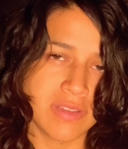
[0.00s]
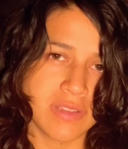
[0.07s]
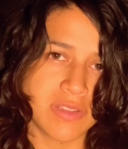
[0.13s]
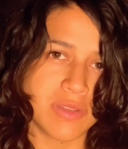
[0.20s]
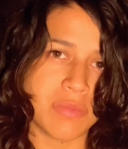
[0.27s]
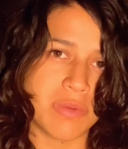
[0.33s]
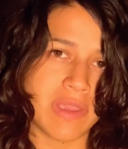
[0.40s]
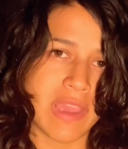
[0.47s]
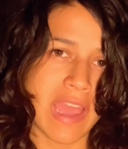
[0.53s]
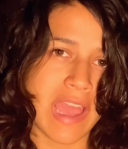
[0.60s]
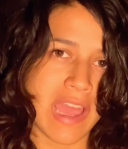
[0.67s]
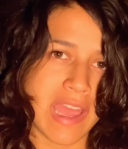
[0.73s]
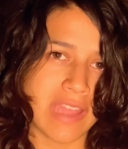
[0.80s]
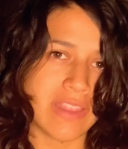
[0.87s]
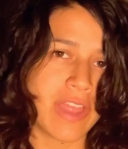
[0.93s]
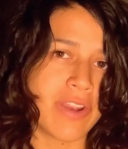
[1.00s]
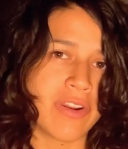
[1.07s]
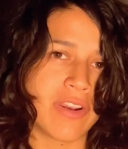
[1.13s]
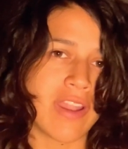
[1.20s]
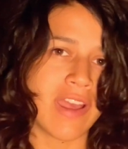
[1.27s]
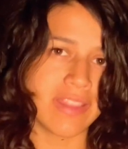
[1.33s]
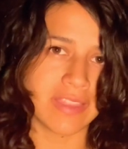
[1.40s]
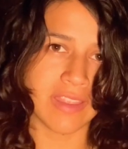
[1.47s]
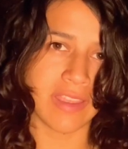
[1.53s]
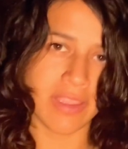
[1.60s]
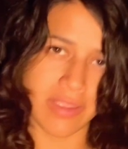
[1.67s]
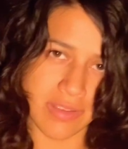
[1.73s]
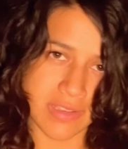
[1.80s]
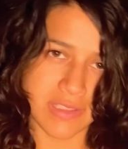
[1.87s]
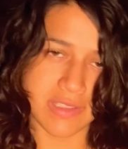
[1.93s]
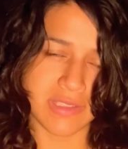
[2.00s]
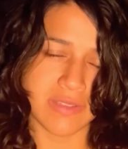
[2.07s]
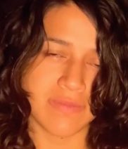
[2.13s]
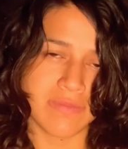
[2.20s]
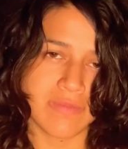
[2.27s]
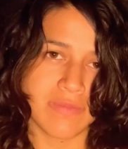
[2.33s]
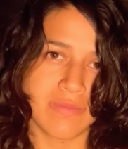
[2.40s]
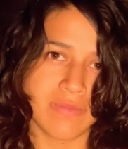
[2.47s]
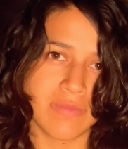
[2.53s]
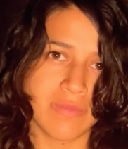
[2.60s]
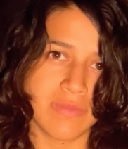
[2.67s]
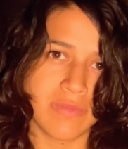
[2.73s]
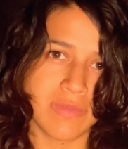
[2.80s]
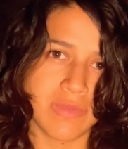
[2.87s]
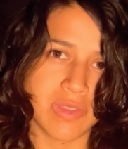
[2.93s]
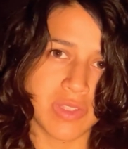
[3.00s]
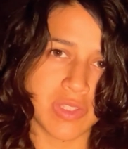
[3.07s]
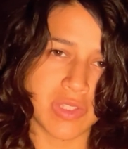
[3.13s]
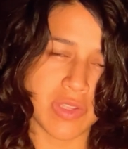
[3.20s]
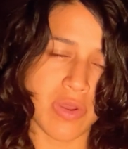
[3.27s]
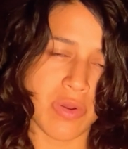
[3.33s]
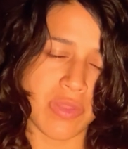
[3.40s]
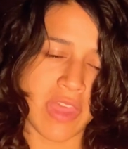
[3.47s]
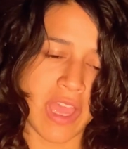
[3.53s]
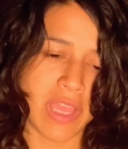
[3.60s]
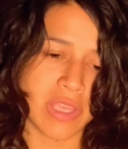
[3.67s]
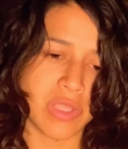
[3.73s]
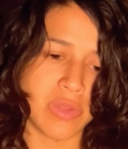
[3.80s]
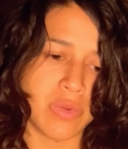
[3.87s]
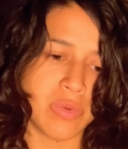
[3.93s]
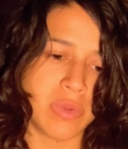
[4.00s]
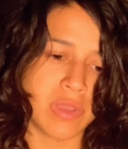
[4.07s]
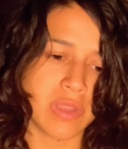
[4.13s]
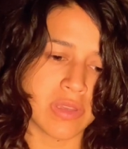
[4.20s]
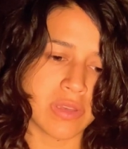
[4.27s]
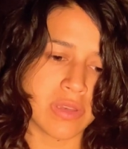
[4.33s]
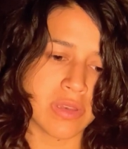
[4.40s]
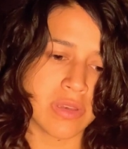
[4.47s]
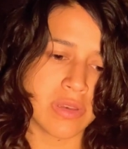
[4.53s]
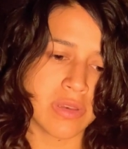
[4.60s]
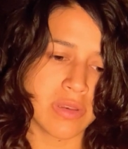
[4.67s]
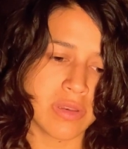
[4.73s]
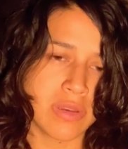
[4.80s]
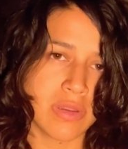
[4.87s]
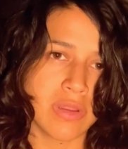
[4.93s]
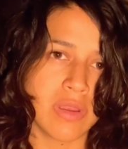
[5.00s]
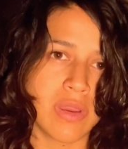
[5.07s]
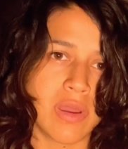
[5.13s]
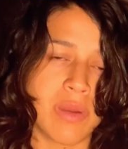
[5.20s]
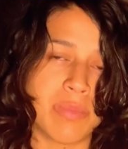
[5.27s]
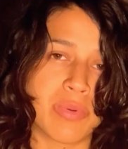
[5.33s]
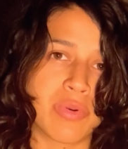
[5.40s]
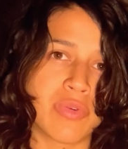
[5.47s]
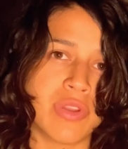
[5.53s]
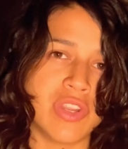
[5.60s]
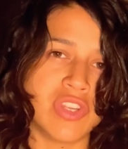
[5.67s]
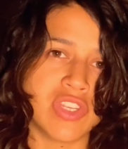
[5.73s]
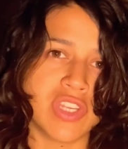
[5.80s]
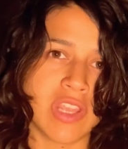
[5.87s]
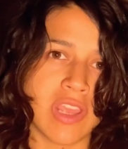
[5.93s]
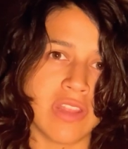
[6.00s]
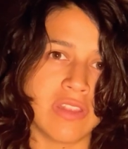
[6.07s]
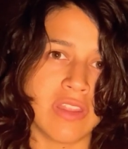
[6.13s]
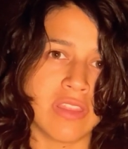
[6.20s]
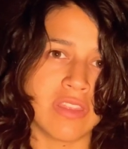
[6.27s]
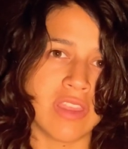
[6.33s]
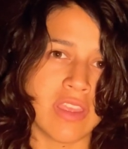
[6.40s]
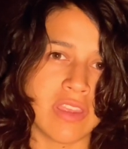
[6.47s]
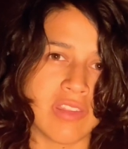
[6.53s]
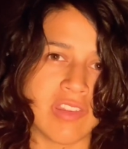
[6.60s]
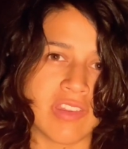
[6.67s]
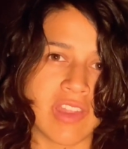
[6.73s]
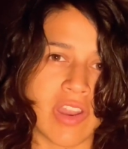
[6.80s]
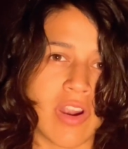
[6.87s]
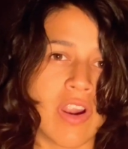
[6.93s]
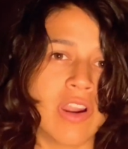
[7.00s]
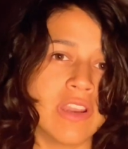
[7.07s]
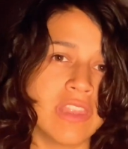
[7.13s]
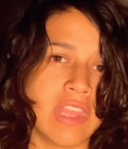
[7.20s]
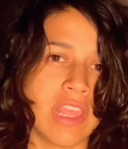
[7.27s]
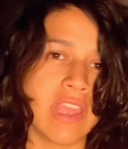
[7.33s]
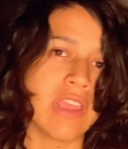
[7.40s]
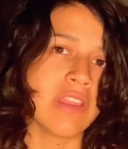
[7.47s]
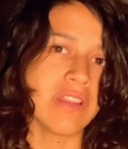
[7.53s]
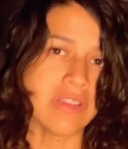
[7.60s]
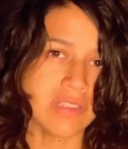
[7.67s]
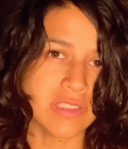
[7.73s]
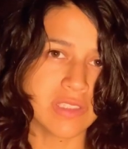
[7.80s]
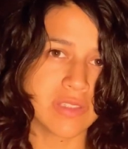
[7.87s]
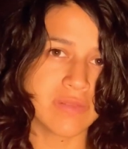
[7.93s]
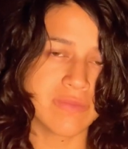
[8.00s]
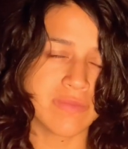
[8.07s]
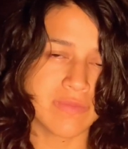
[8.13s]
to be had that are not things, so that you can appreciate the things that are things